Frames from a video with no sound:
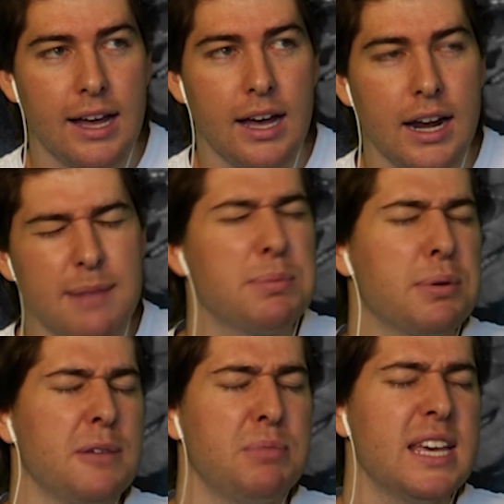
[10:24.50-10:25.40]
And I'd be
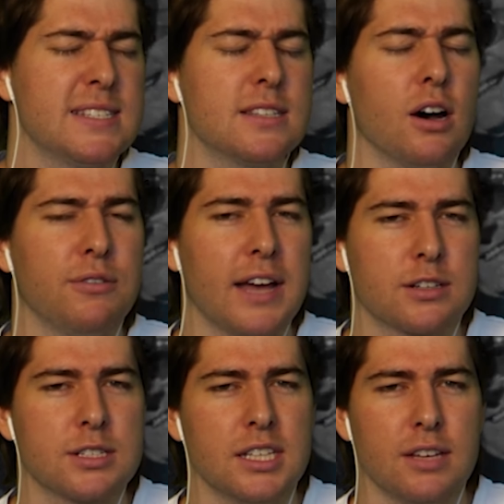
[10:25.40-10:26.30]
pretty pissed off,
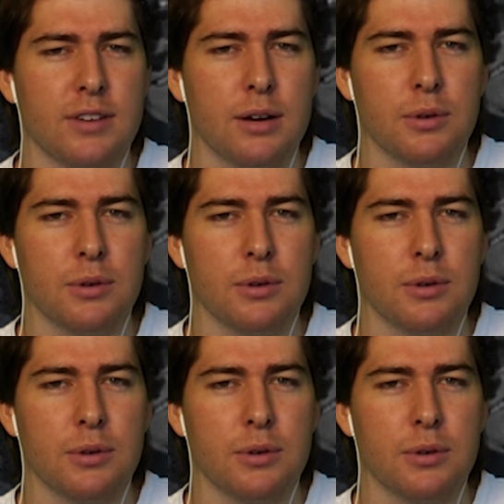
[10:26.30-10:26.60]
actually, if I